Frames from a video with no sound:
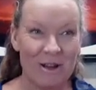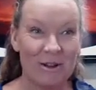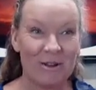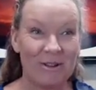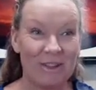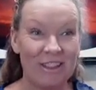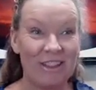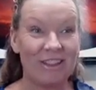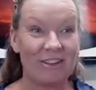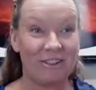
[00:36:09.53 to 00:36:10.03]

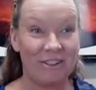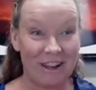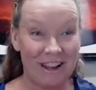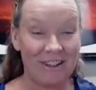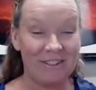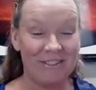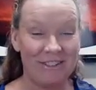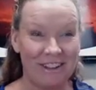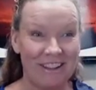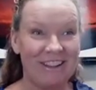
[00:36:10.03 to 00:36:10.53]
With
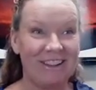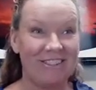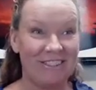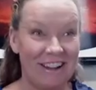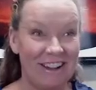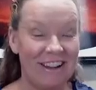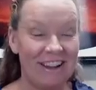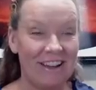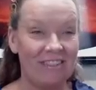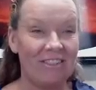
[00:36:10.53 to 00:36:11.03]
gravy,
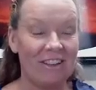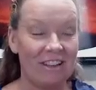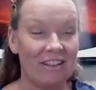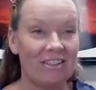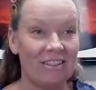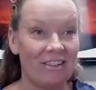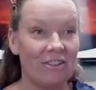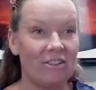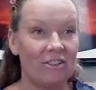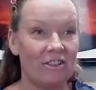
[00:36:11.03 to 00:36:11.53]
right? I mean,
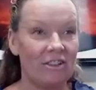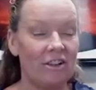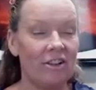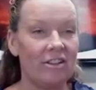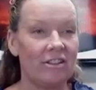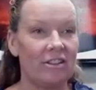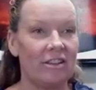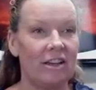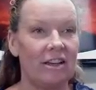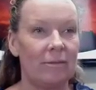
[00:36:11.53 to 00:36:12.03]

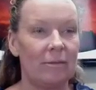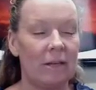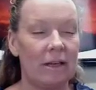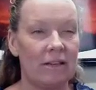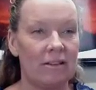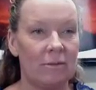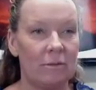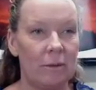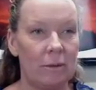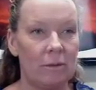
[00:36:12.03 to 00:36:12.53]
seriously,
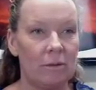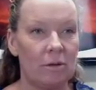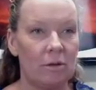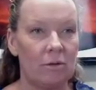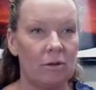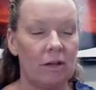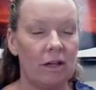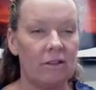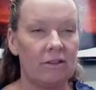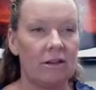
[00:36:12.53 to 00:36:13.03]
because people don't
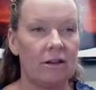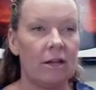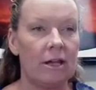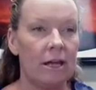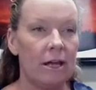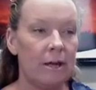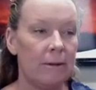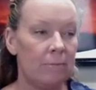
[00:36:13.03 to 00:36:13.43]
realize, and